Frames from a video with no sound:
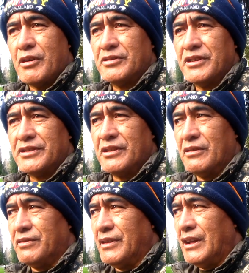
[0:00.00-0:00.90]
process
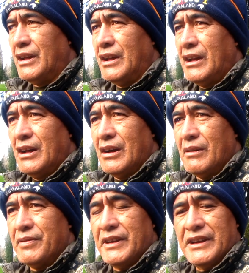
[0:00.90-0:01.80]
of
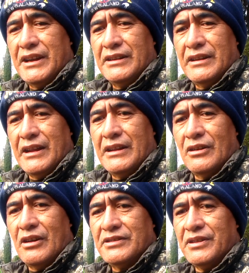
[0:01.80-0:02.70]
thinking and
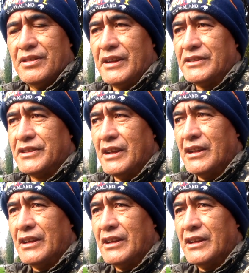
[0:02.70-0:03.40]
analysing things.